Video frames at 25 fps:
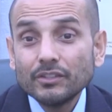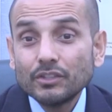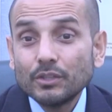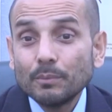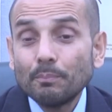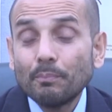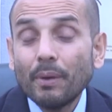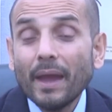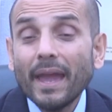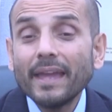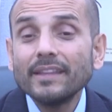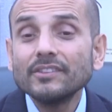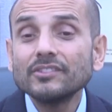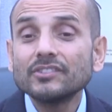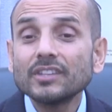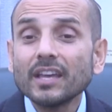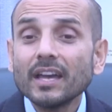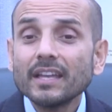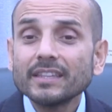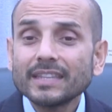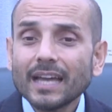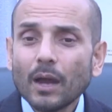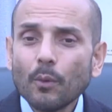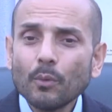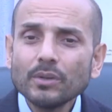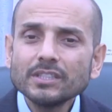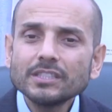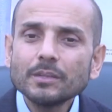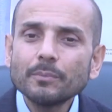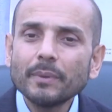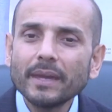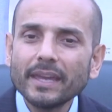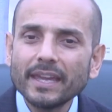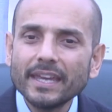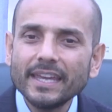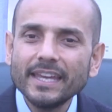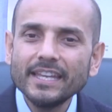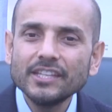Depends. That one's a
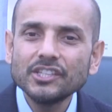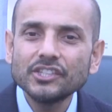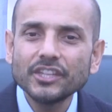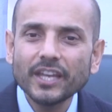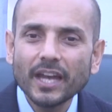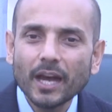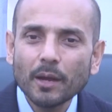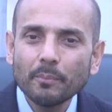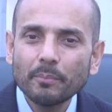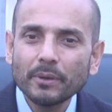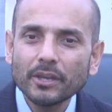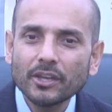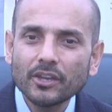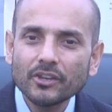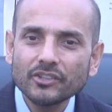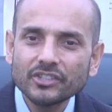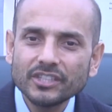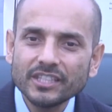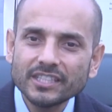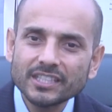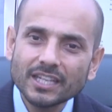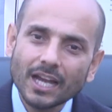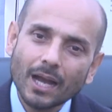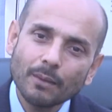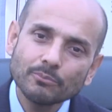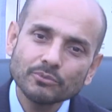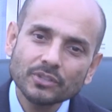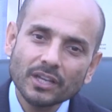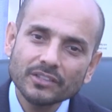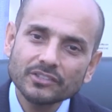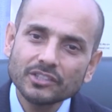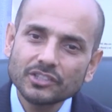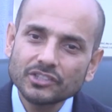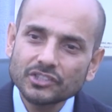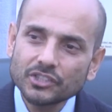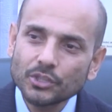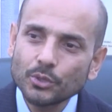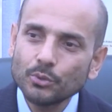bit easier because he comes
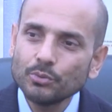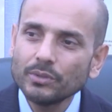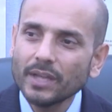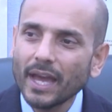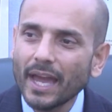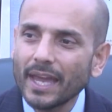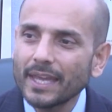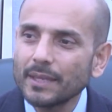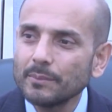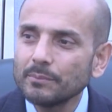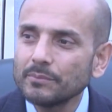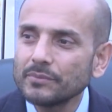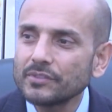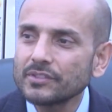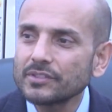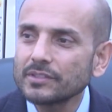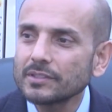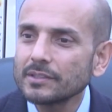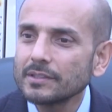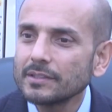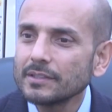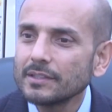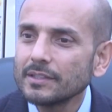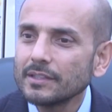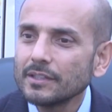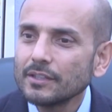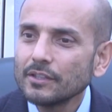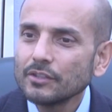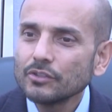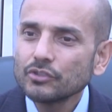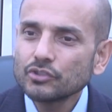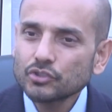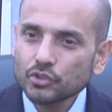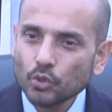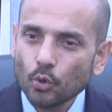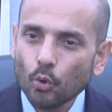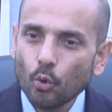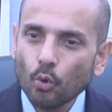under two names,
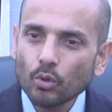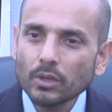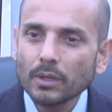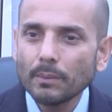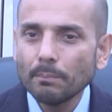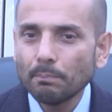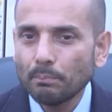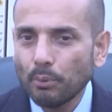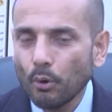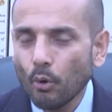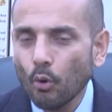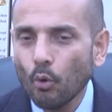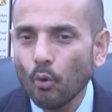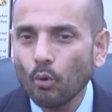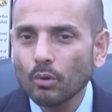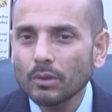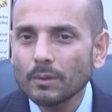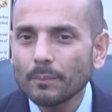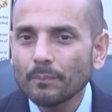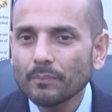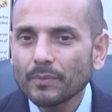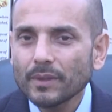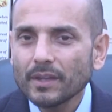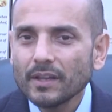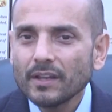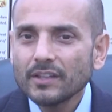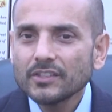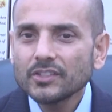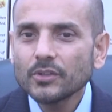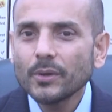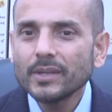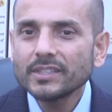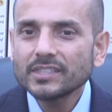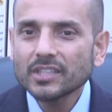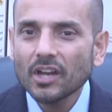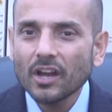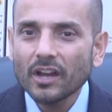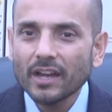Saul and Paul. So
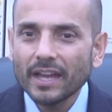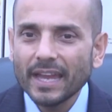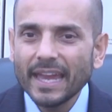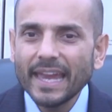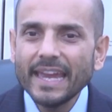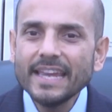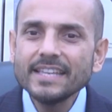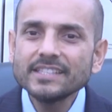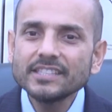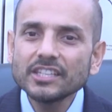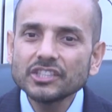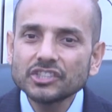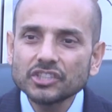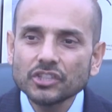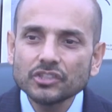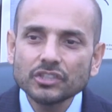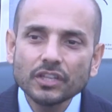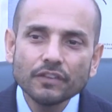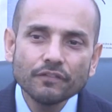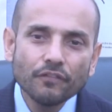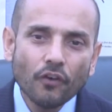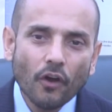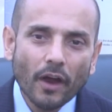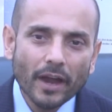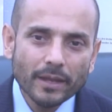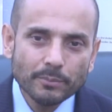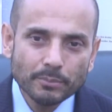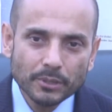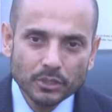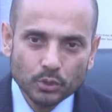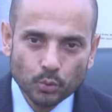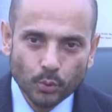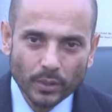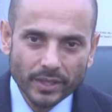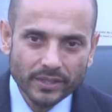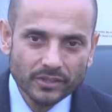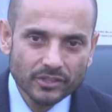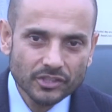it's easy to divide
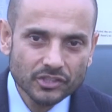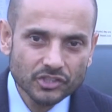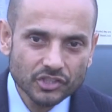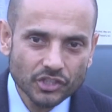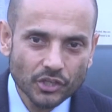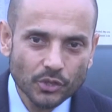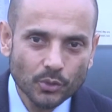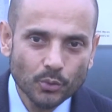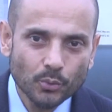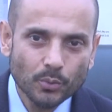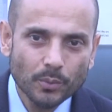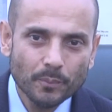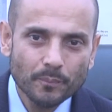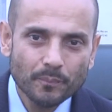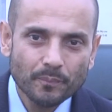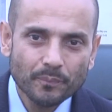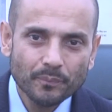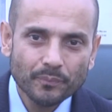between the two.